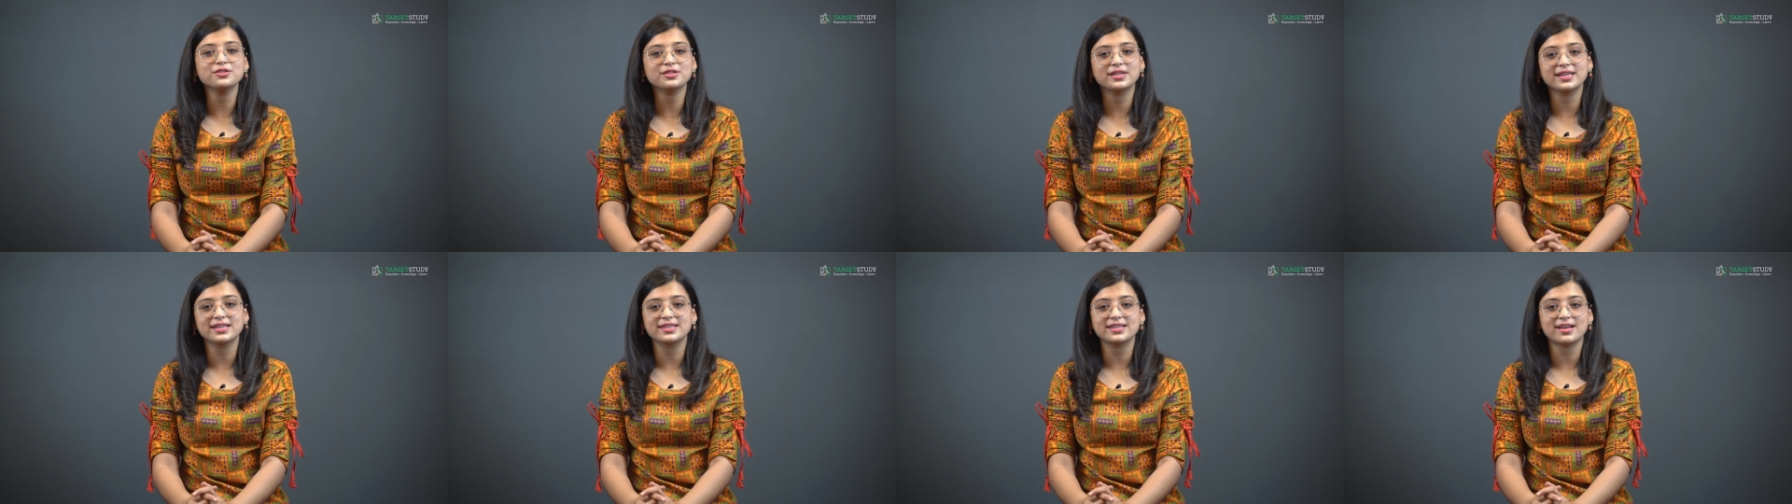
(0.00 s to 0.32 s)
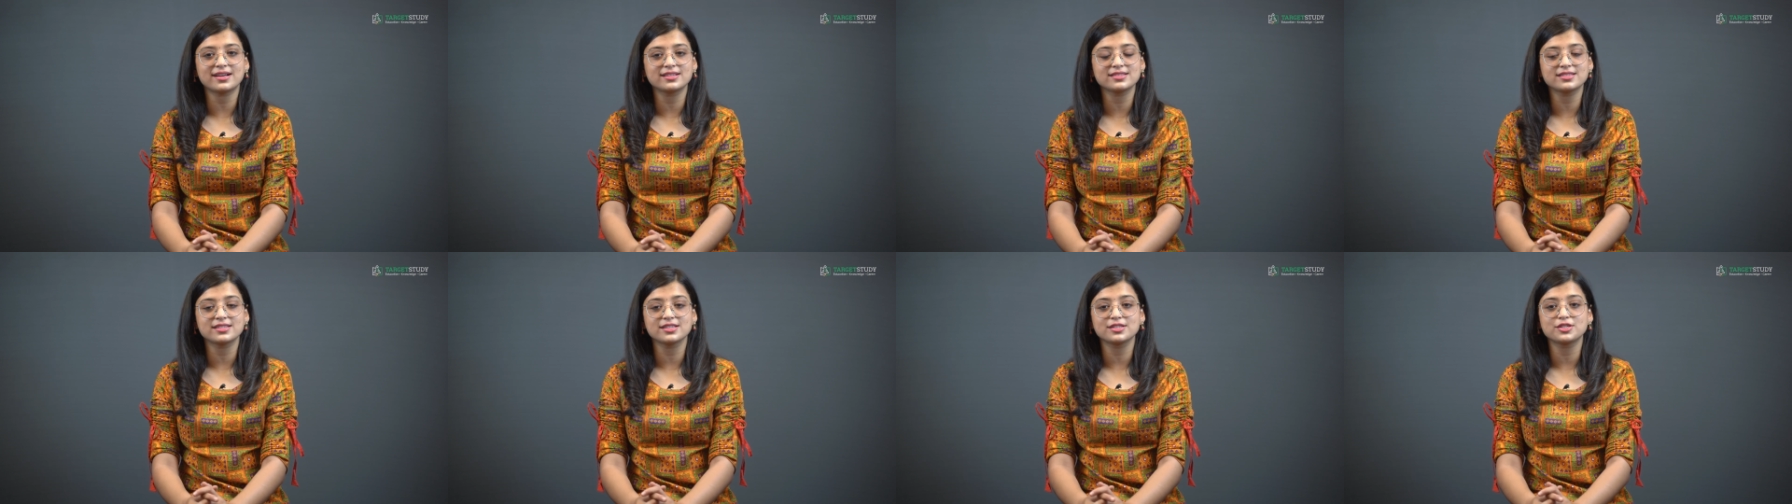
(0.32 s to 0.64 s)
to get
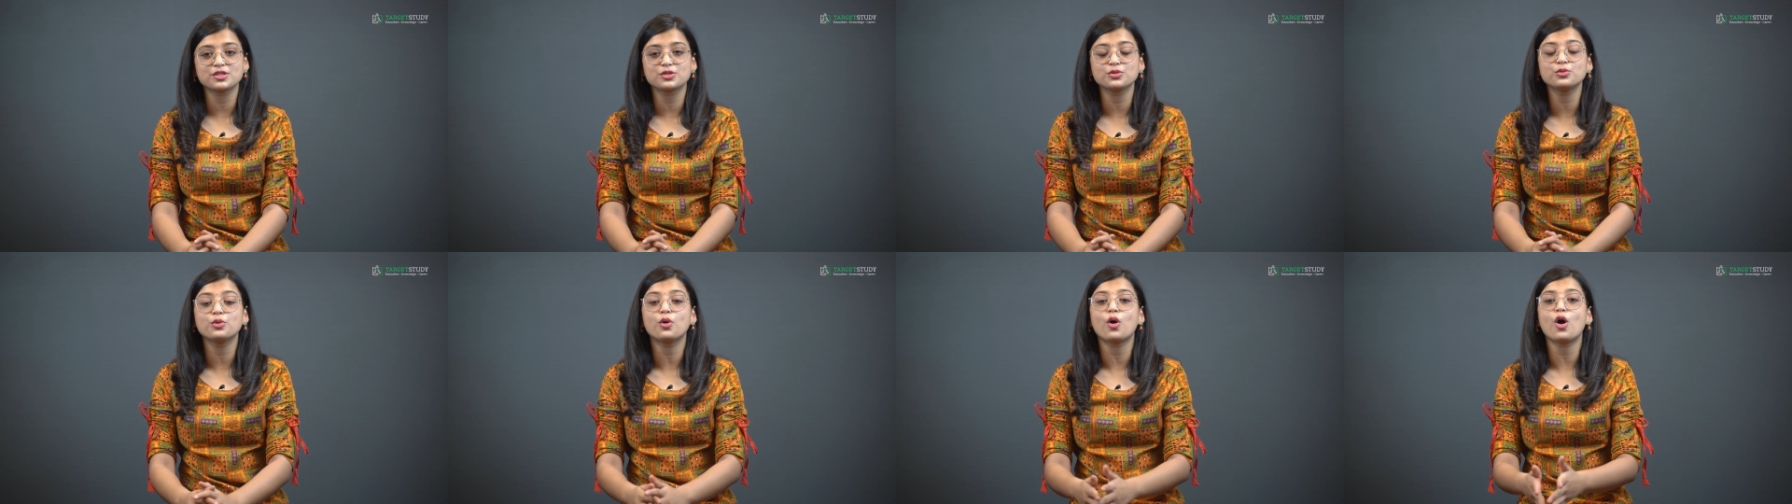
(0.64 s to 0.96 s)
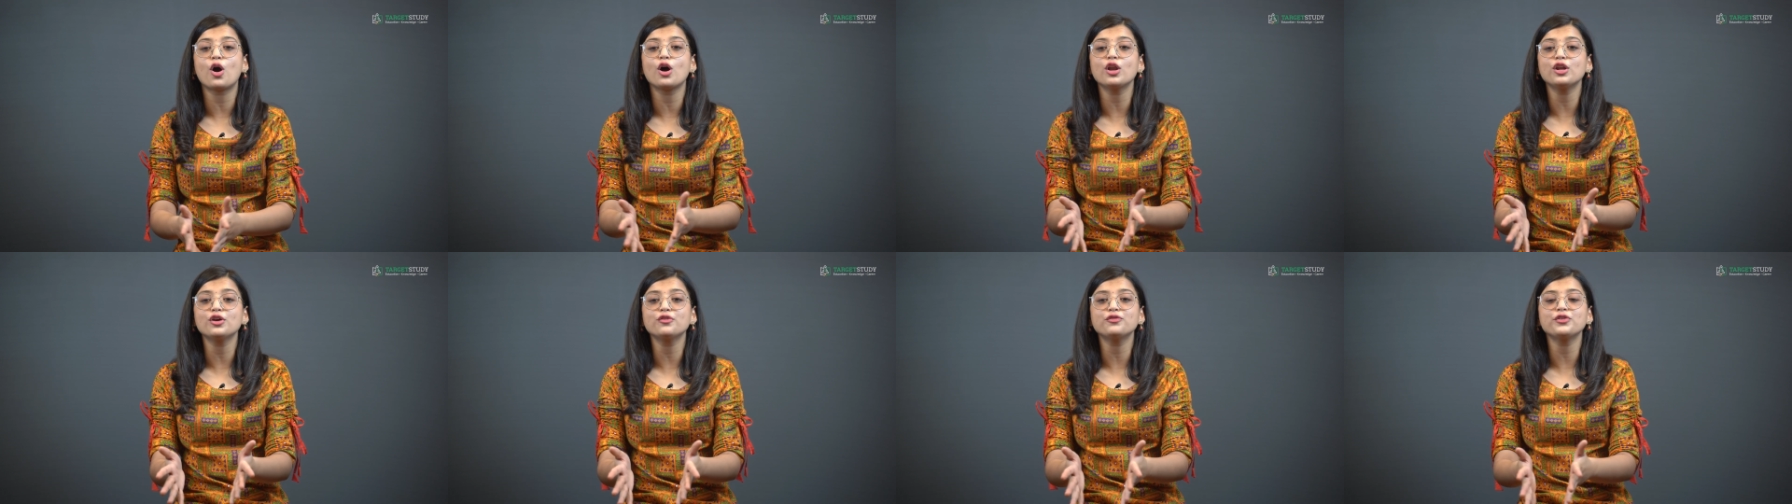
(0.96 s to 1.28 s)
answers to
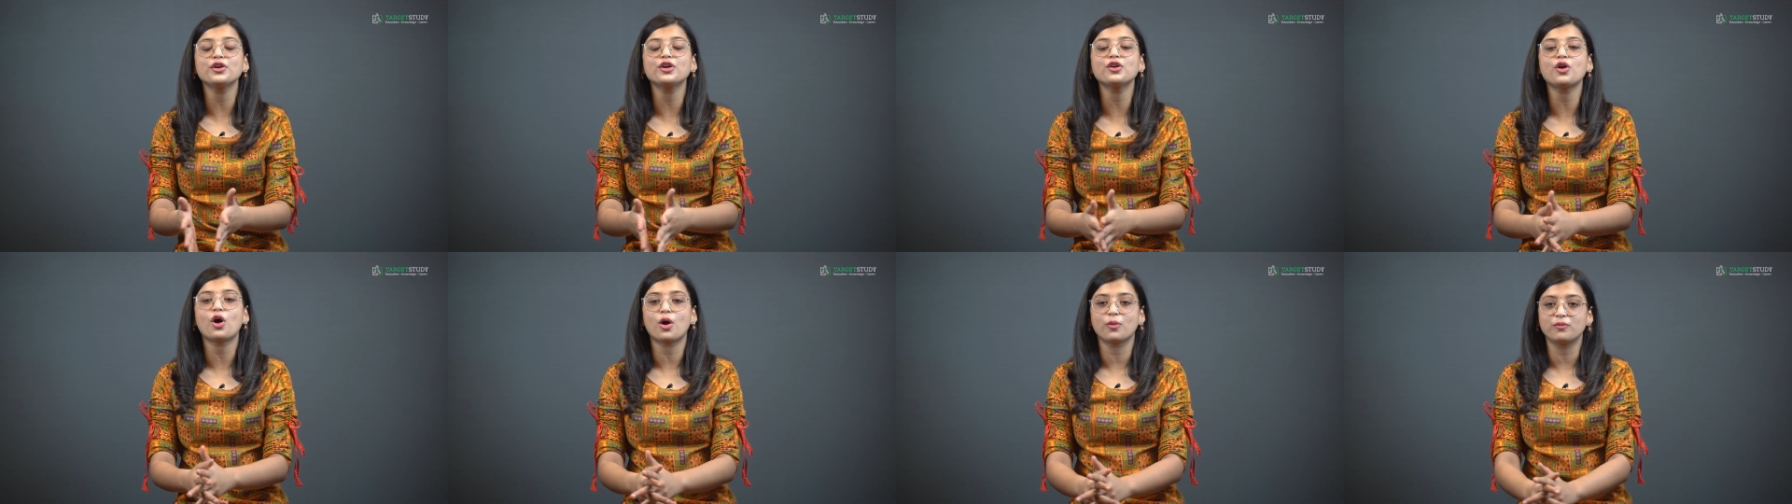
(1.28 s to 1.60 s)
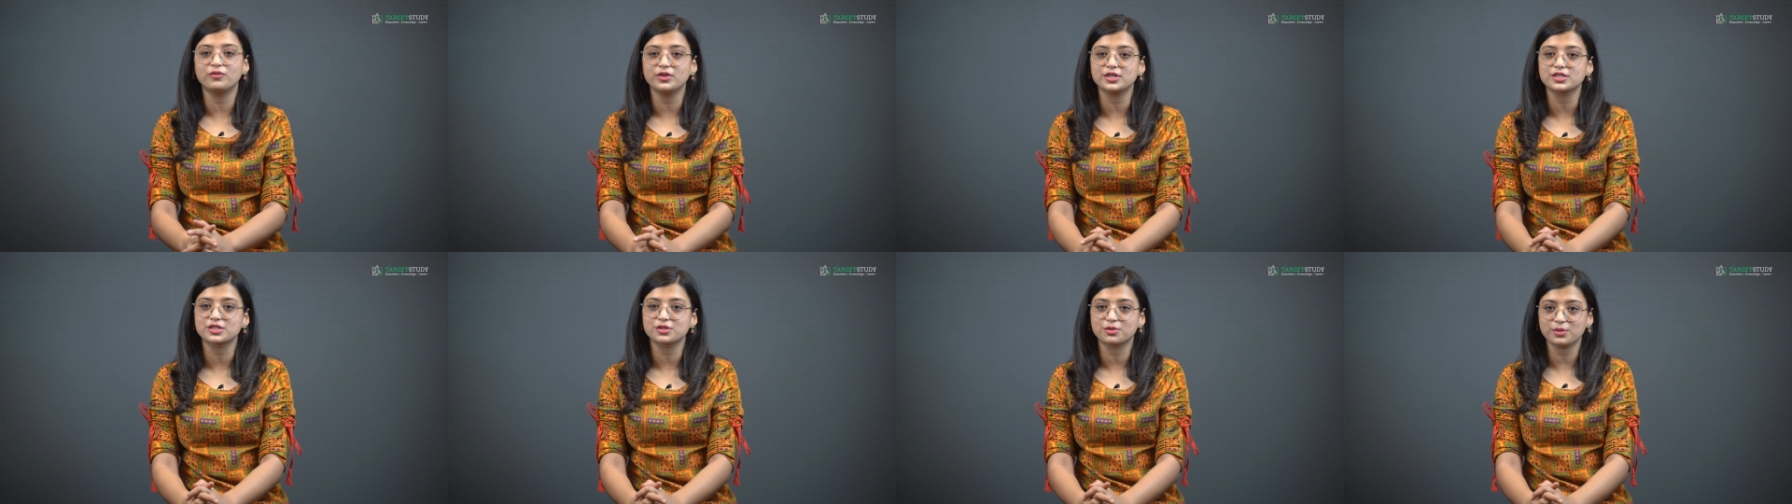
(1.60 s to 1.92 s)
all of your
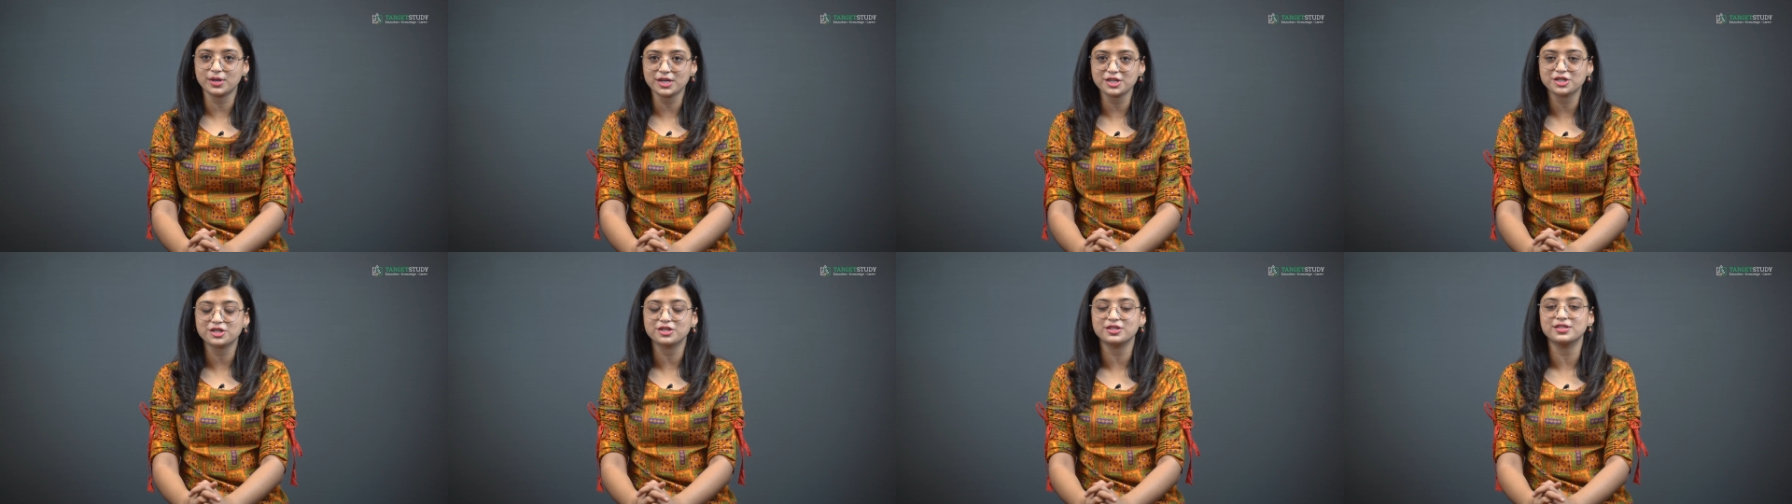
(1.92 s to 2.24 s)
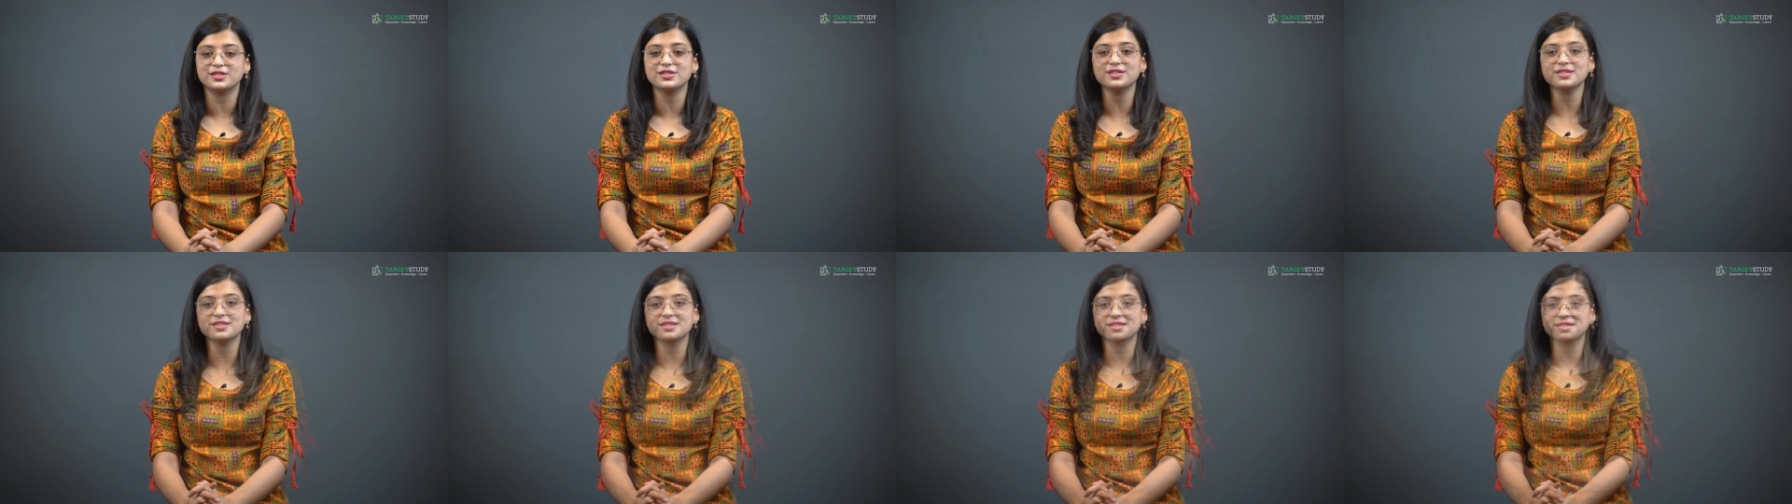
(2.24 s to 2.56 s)
obvious
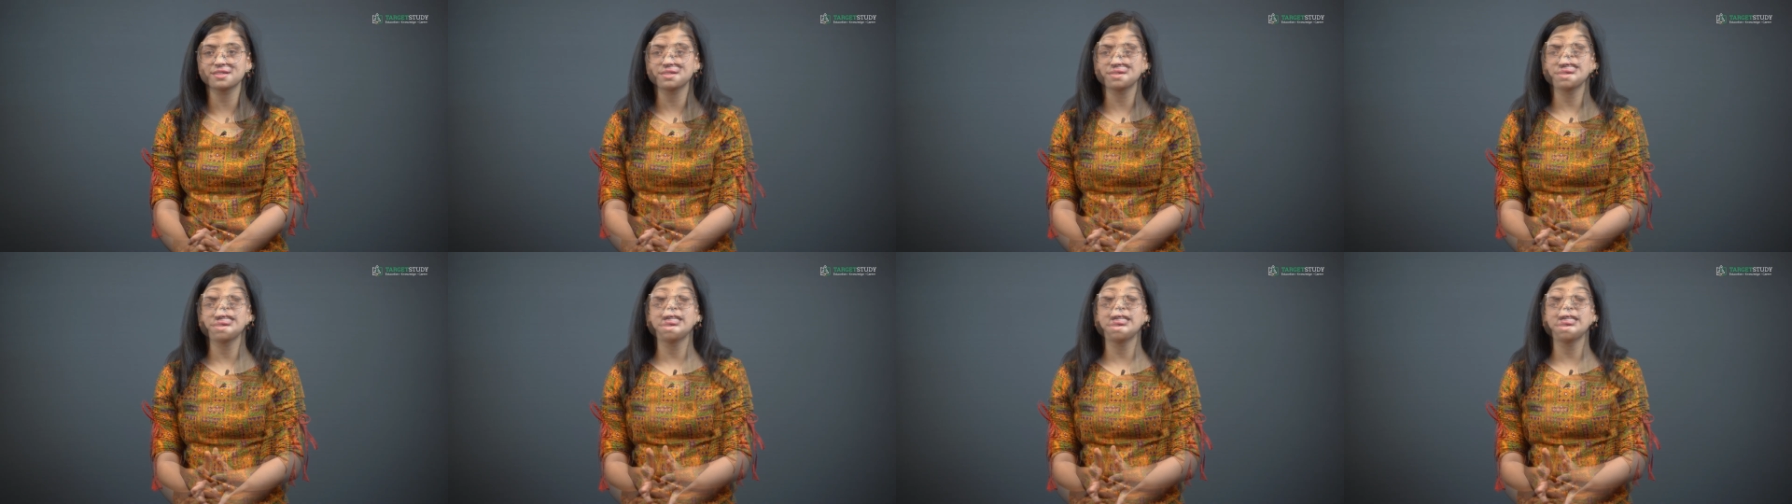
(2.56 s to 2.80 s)
questions